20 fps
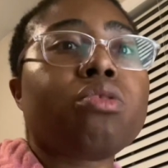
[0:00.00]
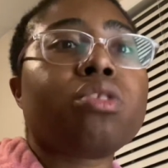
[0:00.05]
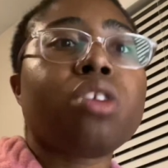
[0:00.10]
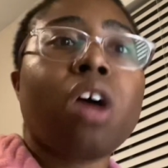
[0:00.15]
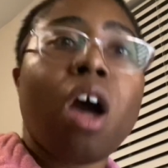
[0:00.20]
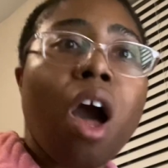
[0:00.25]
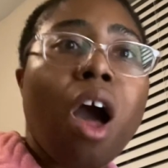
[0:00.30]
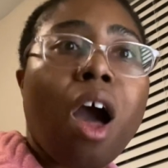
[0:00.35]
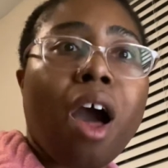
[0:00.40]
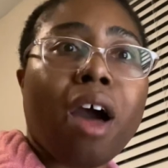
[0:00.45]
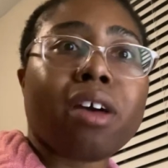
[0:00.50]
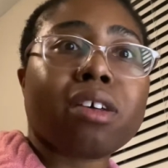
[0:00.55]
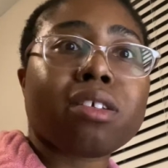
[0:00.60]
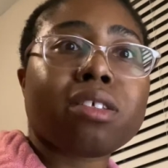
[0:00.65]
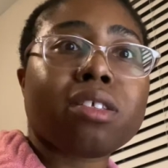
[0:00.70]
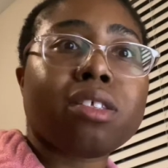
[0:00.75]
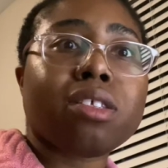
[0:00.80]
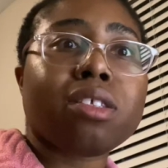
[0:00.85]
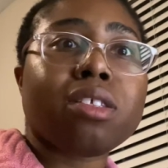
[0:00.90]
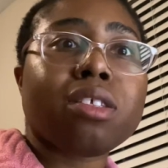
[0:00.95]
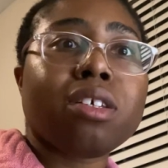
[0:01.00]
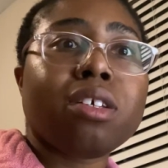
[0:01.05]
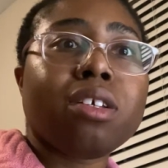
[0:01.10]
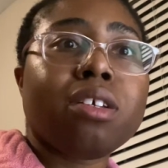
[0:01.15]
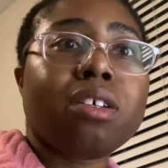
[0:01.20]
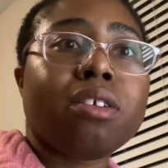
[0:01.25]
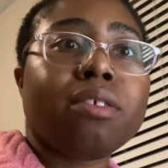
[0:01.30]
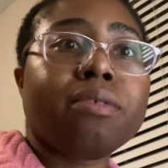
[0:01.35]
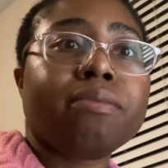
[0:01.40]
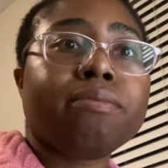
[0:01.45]
tox?
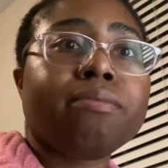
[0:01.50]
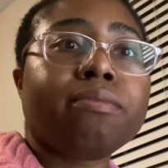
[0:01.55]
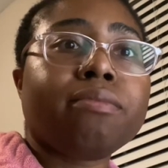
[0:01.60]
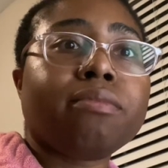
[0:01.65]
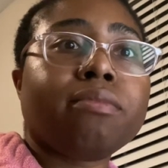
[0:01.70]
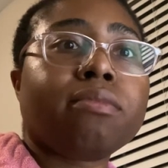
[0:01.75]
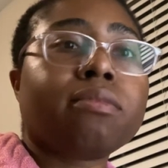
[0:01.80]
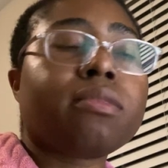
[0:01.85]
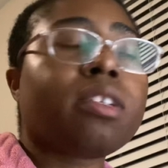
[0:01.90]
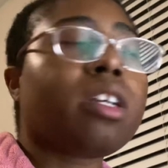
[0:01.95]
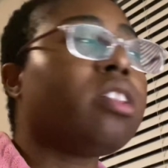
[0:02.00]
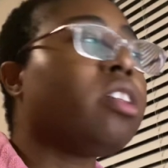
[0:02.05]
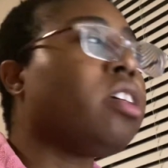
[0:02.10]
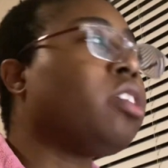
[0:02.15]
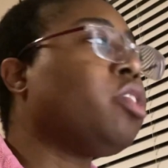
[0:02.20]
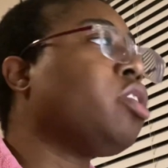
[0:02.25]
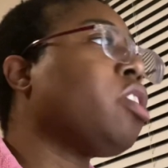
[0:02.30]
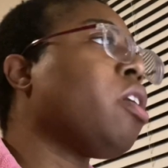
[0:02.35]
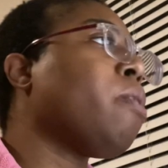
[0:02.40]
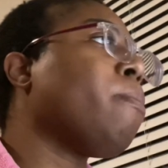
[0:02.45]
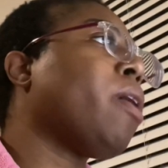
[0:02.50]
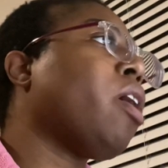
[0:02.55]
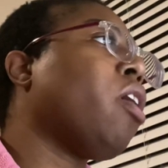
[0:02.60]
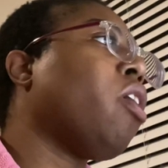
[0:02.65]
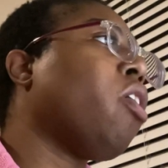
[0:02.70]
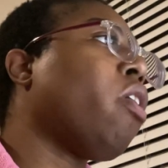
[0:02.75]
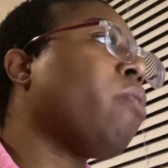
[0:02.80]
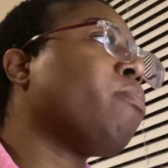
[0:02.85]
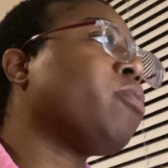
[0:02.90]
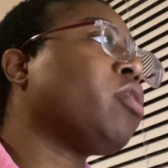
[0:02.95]
And then she's talking about,
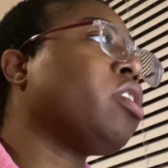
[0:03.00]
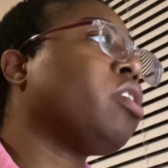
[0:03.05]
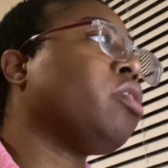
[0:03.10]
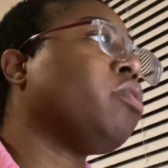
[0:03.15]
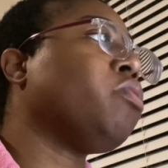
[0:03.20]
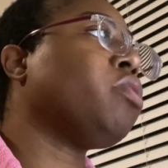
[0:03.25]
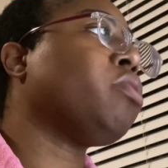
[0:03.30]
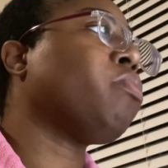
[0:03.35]
oh, I'm trying to lose